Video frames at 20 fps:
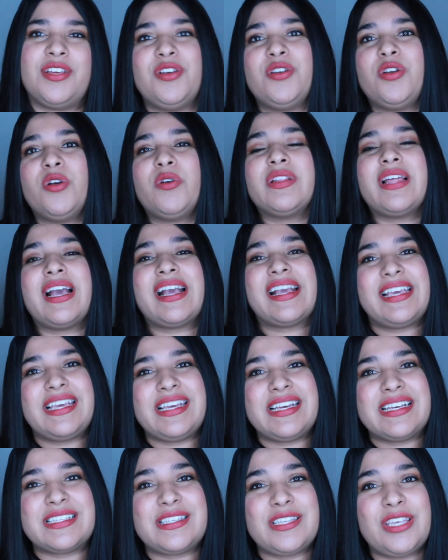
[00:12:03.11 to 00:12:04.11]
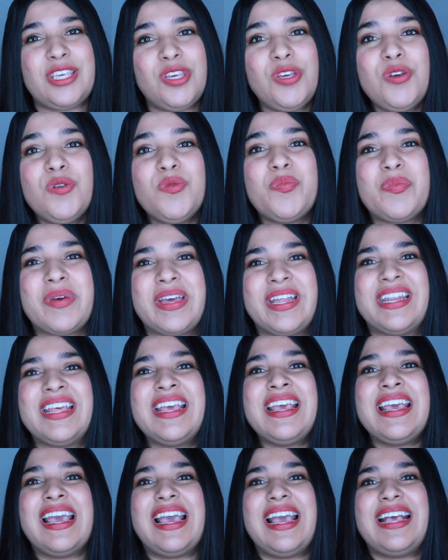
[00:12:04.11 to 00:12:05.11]
You know that he is human,
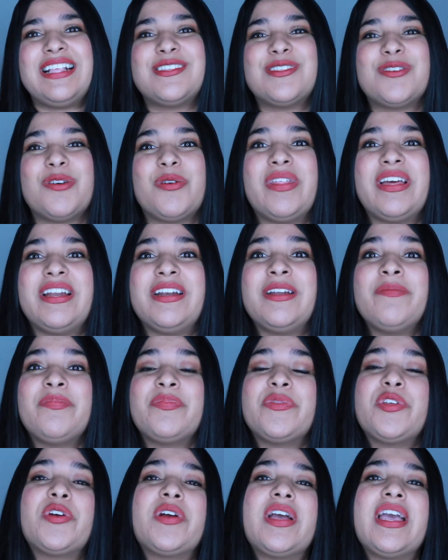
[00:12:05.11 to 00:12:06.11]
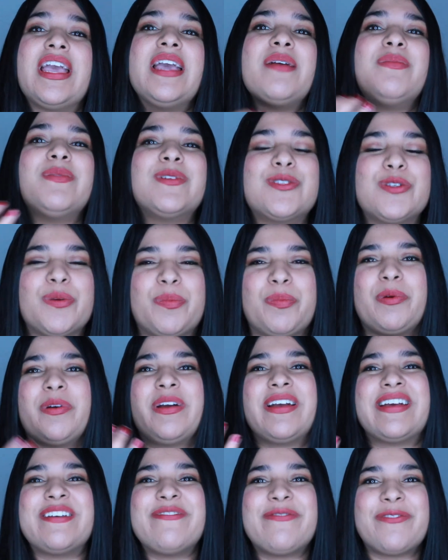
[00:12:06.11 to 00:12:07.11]
and so then you're able to
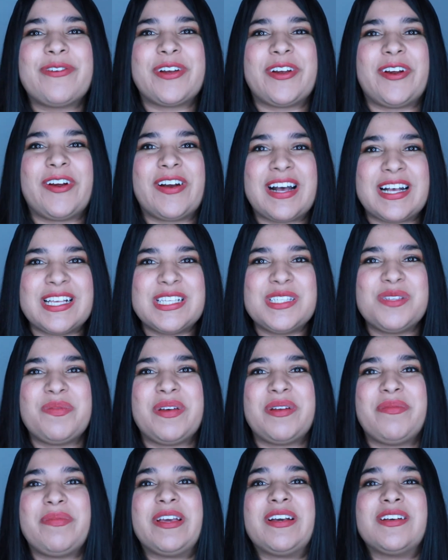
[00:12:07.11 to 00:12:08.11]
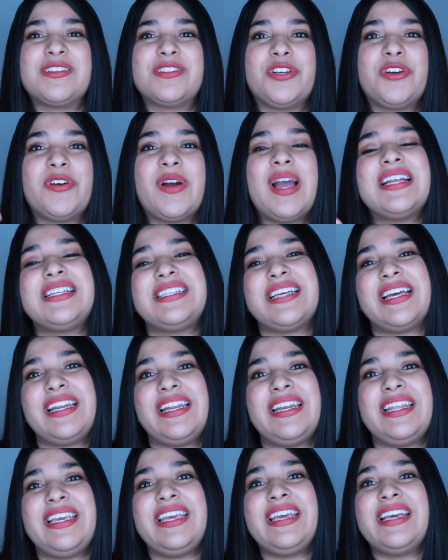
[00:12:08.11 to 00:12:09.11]
pray for your husband, because your
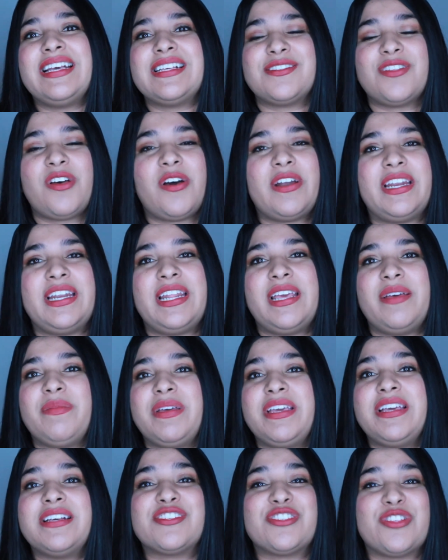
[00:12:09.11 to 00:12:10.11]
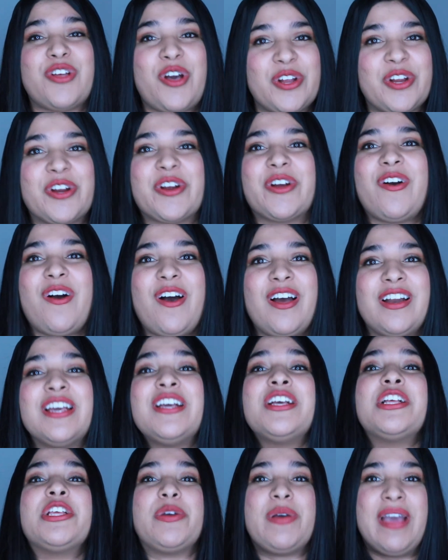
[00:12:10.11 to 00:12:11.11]
identity is not in him. He is not your God.
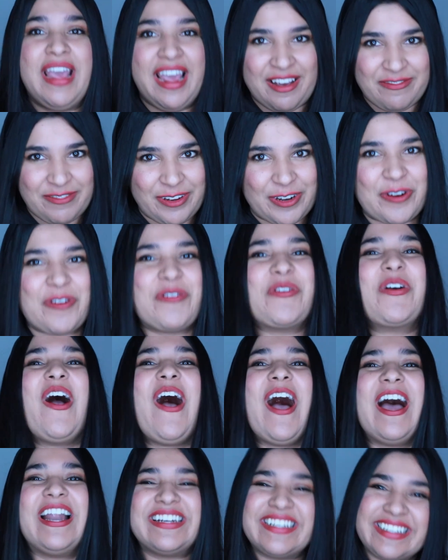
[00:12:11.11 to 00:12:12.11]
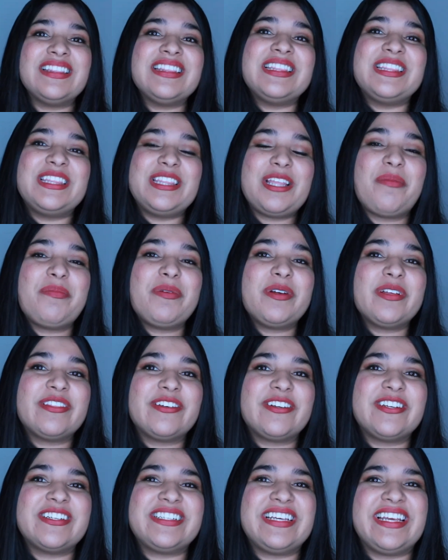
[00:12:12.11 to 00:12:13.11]
You have your own God. Number
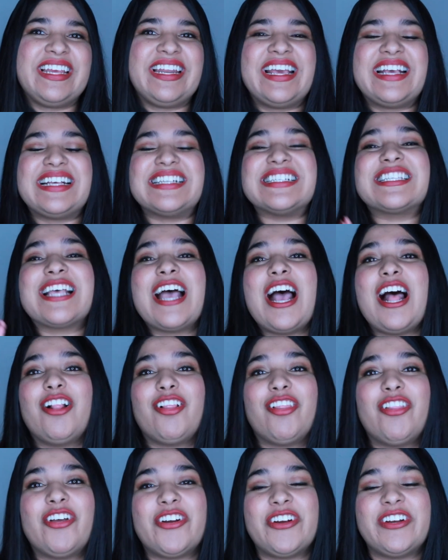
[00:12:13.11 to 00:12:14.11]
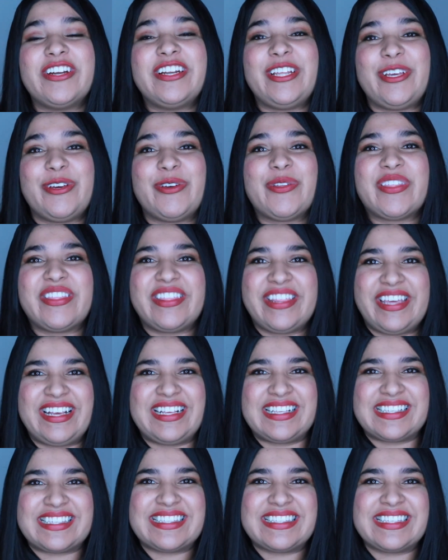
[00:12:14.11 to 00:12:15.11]
13 is learn new
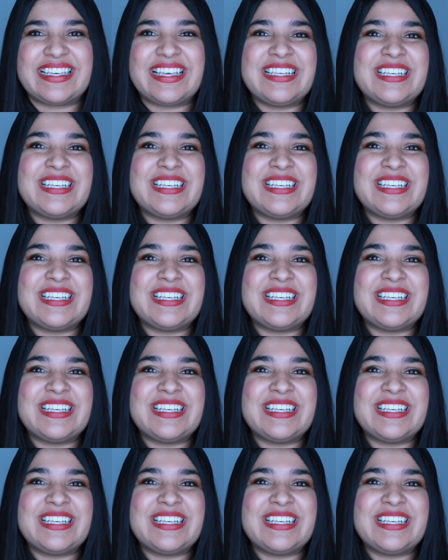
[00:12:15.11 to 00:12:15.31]
things.